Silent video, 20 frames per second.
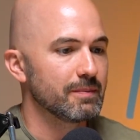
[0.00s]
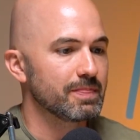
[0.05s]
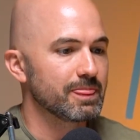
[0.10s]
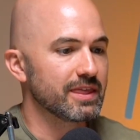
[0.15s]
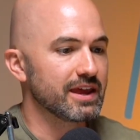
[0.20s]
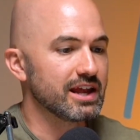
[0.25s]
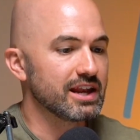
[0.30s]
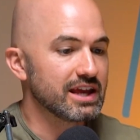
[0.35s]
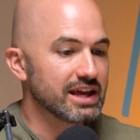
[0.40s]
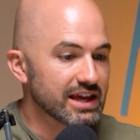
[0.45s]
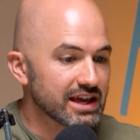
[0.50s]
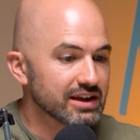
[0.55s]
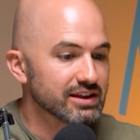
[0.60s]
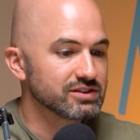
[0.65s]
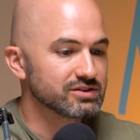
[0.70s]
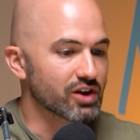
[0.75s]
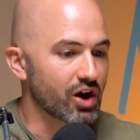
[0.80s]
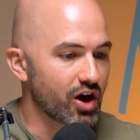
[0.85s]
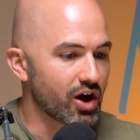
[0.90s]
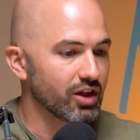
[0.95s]
it
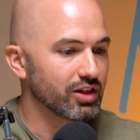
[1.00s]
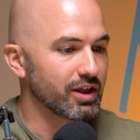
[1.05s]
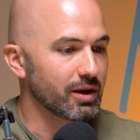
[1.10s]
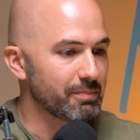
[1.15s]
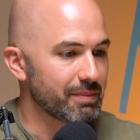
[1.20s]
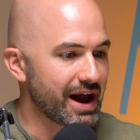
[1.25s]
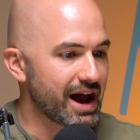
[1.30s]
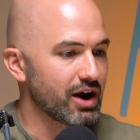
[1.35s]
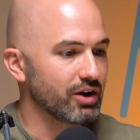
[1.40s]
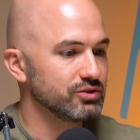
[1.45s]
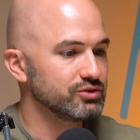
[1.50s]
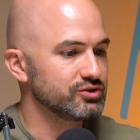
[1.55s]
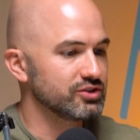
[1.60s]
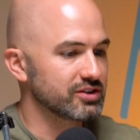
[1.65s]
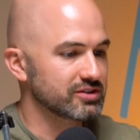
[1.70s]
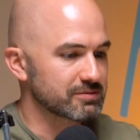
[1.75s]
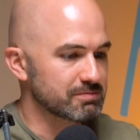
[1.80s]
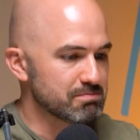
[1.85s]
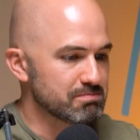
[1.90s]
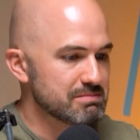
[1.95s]
is all about
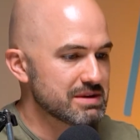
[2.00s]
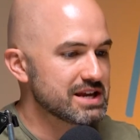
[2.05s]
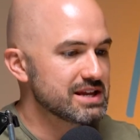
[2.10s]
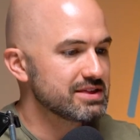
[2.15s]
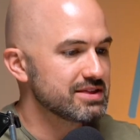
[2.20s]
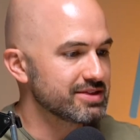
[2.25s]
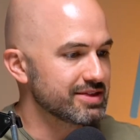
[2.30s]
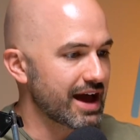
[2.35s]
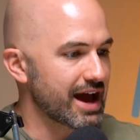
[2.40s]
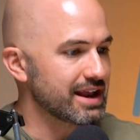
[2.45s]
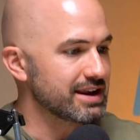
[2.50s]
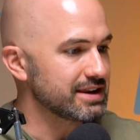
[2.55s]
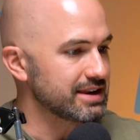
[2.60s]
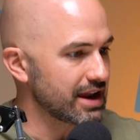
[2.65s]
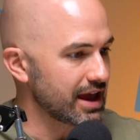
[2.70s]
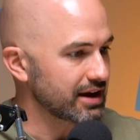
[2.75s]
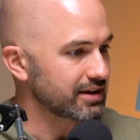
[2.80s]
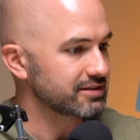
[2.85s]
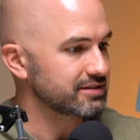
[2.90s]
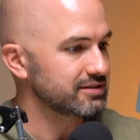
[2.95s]
just meet that
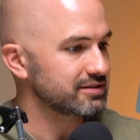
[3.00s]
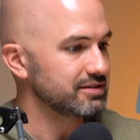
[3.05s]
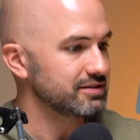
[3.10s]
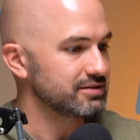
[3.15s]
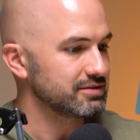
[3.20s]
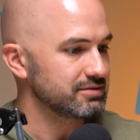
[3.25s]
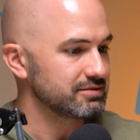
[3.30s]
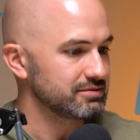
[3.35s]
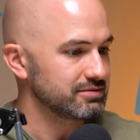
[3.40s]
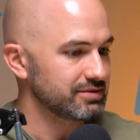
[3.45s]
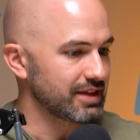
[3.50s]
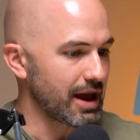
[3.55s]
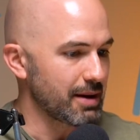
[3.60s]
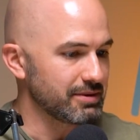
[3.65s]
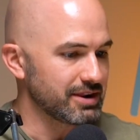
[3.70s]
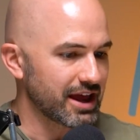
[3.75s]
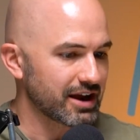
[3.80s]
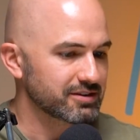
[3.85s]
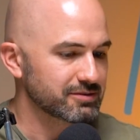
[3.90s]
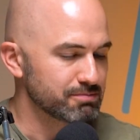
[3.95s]
next
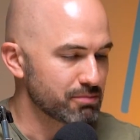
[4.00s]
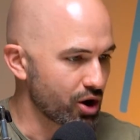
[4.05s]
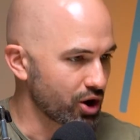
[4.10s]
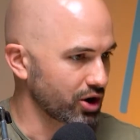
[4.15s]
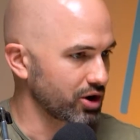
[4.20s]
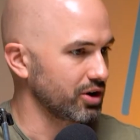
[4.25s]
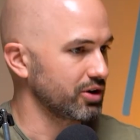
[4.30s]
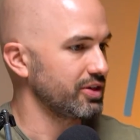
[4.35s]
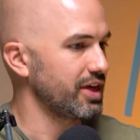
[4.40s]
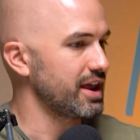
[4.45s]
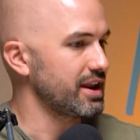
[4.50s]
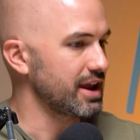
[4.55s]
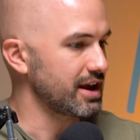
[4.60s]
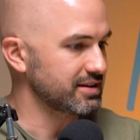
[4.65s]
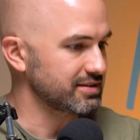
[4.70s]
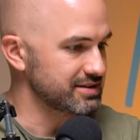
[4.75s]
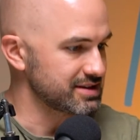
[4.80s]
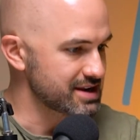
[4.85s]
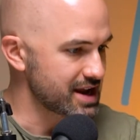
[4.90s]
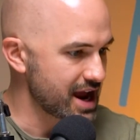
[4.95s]
marker, that
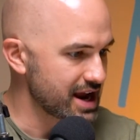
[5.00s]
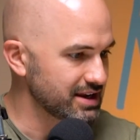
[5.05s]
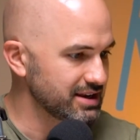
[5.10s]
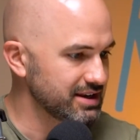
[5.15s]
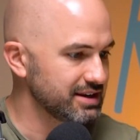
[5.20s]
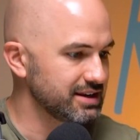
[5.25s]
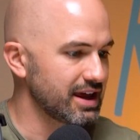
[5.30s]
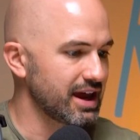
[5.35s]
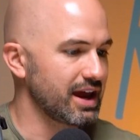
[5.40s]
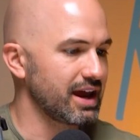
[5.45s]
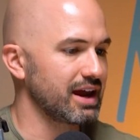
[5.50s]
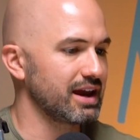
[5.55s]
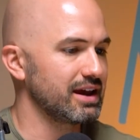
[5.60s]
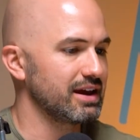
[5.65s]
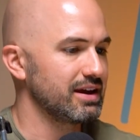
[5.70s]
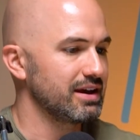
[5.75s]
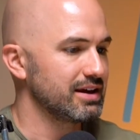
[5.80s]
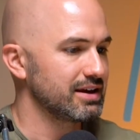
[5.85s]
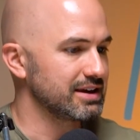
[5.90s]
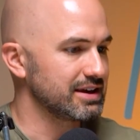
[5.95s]
next 90-day,
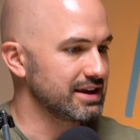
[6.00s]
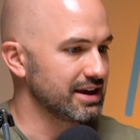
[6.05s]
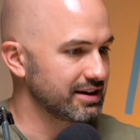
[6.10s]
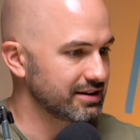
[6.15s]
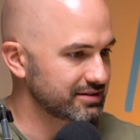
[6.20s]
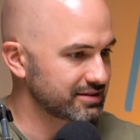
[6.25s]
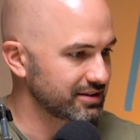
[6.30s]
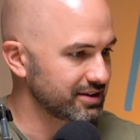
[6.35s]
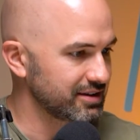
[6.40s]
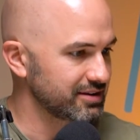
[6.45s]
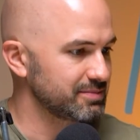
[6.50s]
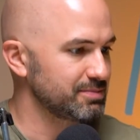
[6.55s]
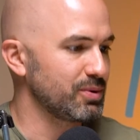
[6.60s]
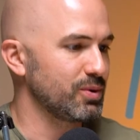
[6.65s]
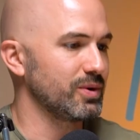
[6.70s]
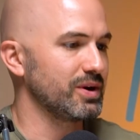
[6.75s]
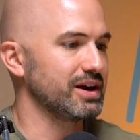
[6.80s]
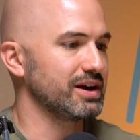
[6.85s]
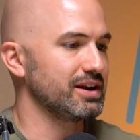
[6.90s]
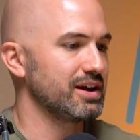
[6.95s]
get us to this
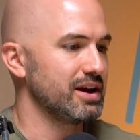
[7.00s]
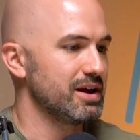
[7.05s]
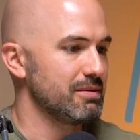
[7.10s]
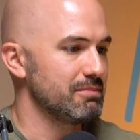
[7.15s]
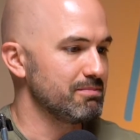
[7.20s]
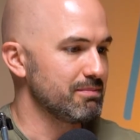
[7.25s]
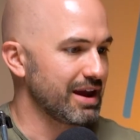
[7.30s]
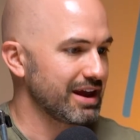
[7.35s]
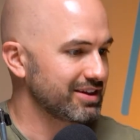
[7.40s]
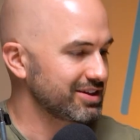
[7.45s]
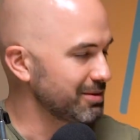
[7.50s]
point, make